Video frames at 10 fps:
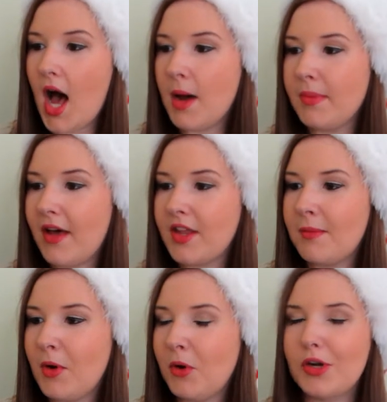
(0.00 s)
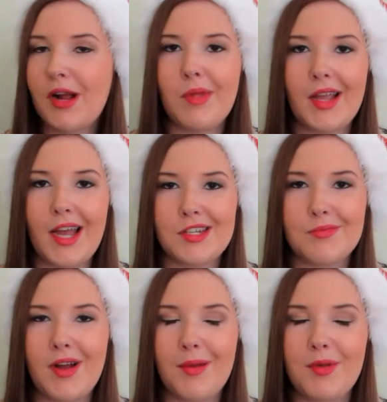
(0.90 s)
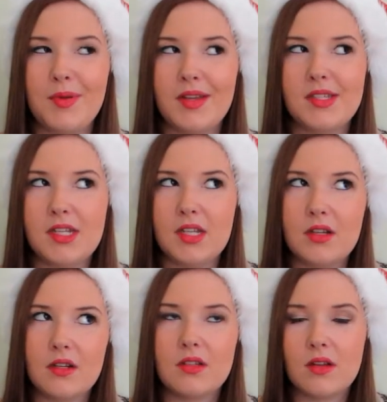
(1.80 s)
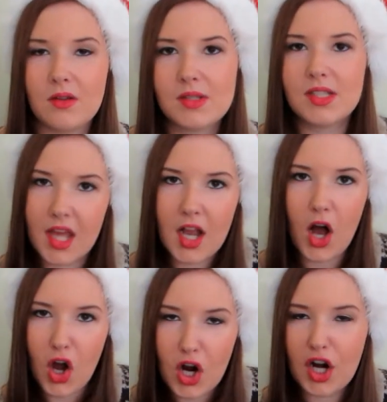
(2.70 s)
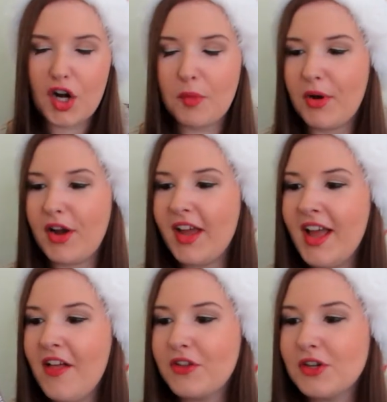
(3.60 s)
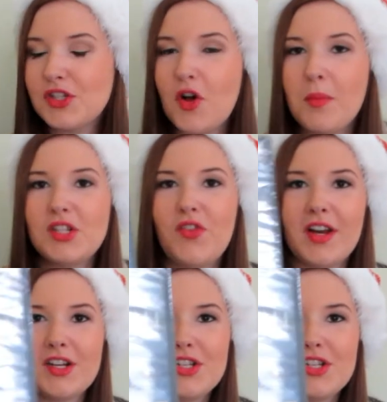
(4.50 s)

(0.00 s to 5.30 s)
now that I'm older, I'm like, I should probably pick senior, so it's like hard, but they're so much fun. And